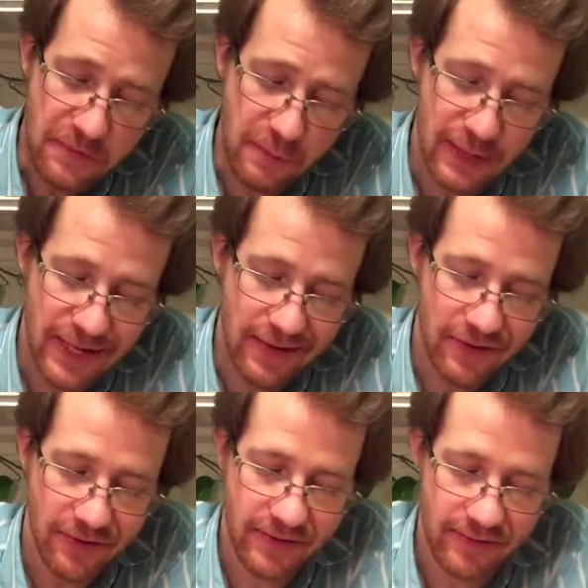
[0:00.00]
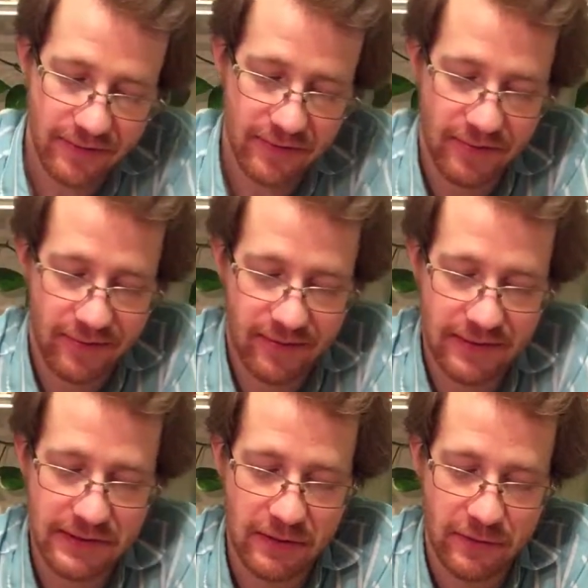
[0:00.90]
But it has all these
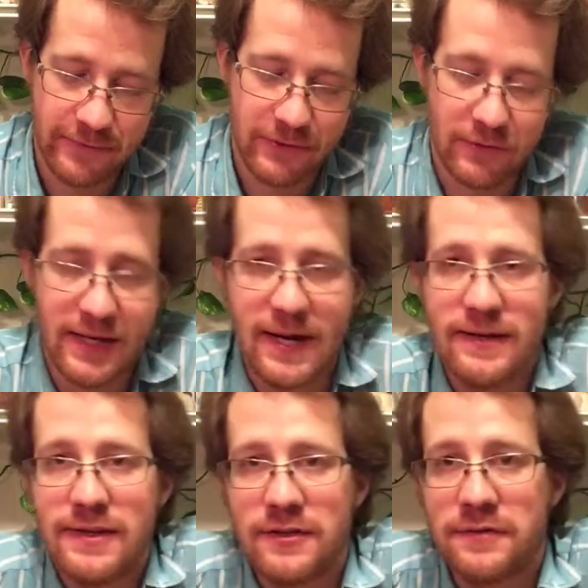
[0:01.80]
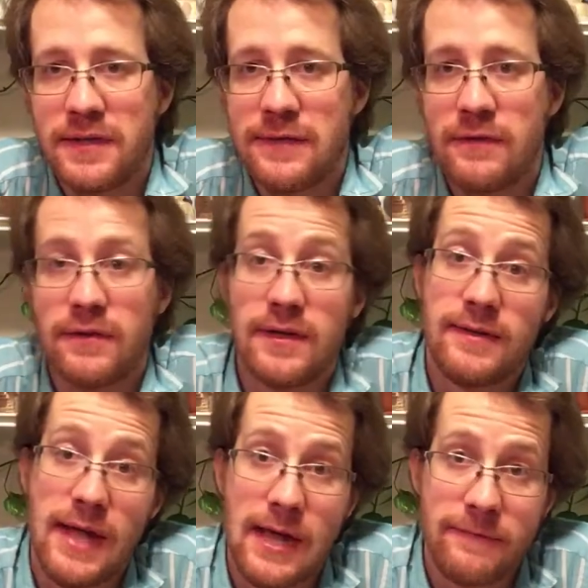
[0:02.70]
slightly artificial candy-ish flavors, like
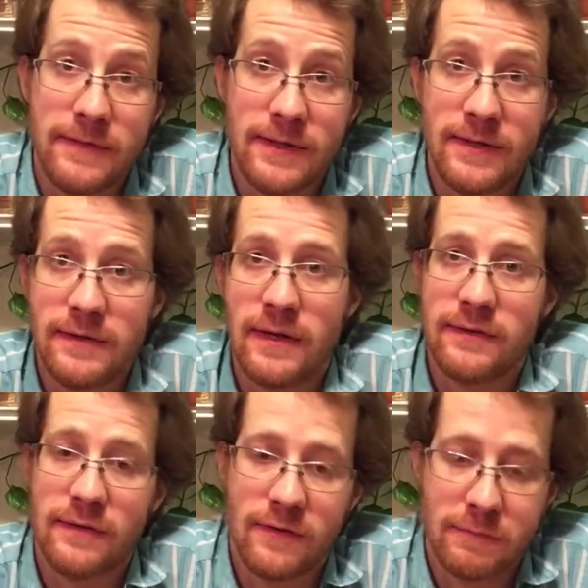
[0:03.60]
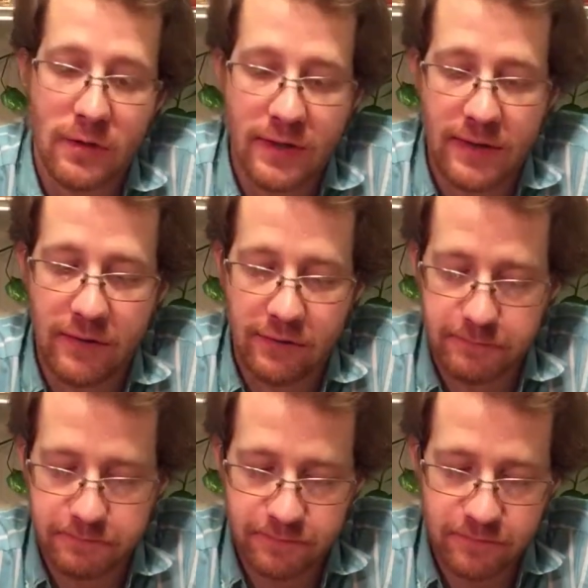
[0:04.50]
taffy, I said Smarties,
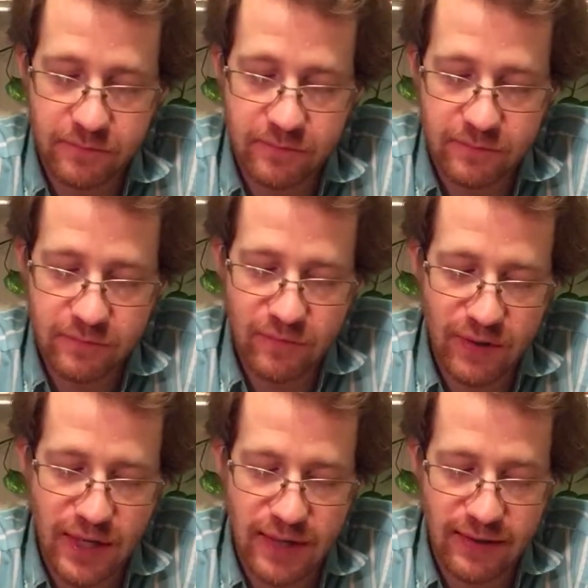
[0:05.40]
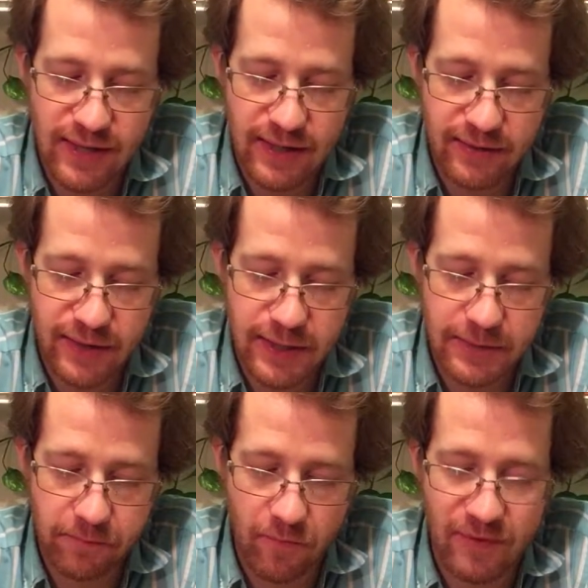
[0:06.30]
cotton
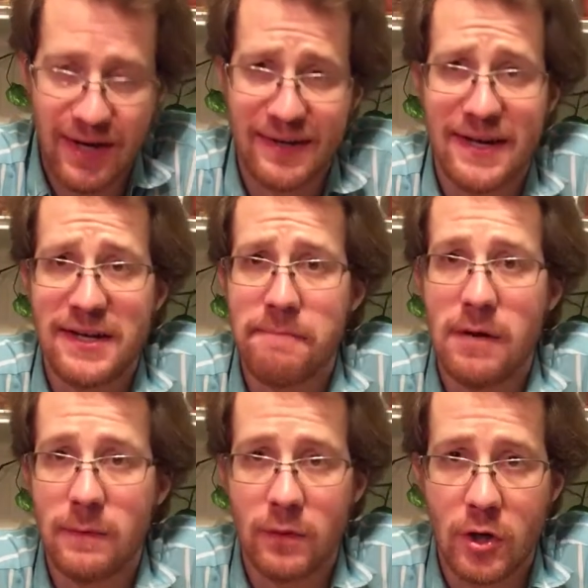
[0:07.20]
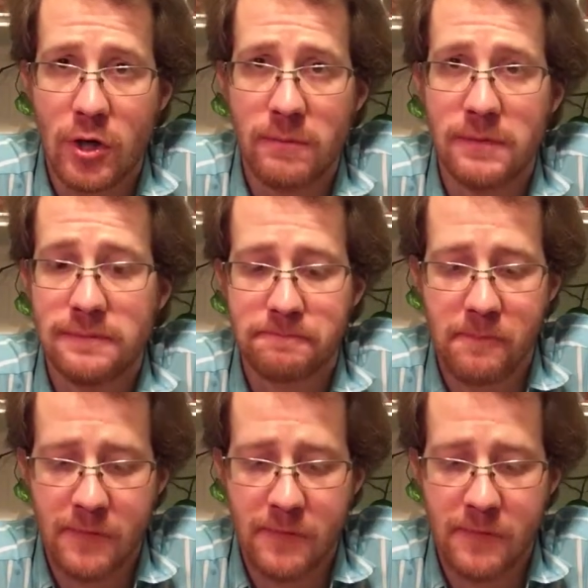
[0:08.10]
candy bubblegum.